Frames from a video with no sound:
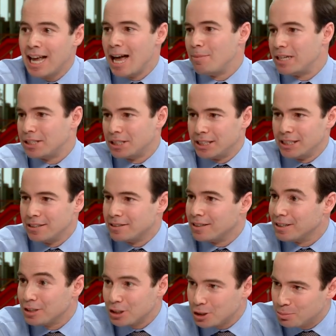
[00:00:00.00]
MSG is in
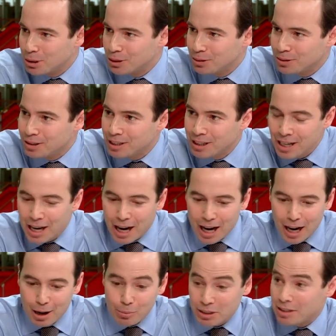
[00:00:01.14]
a dispute
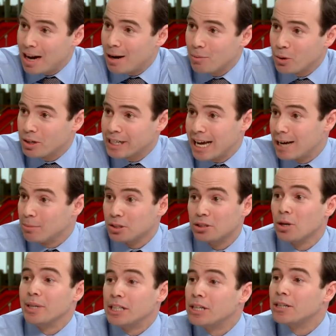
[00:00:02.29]
um, with Time Warner Cable,
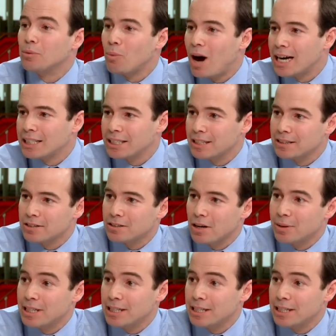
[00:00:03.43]
so he couldn't watch it. Right. So